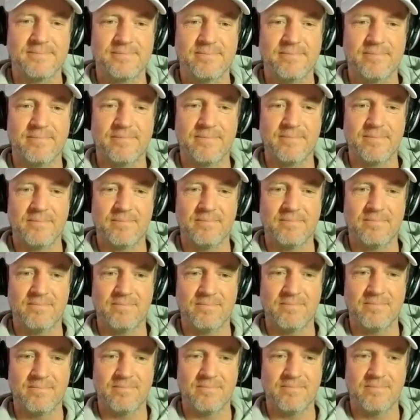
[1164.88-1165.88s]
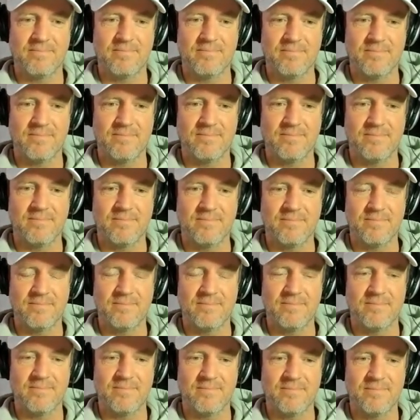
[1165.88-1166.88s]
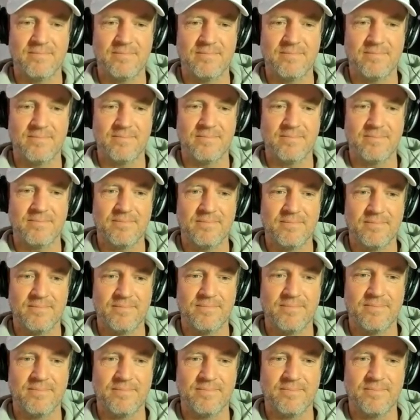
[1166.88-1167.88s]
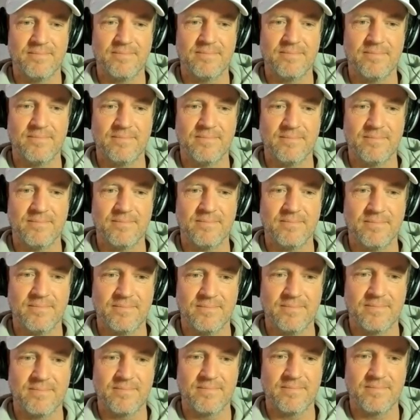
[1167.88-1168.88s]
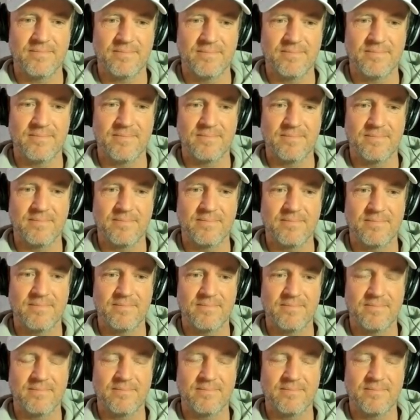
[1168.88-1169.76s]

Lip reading: The person shown says nothing.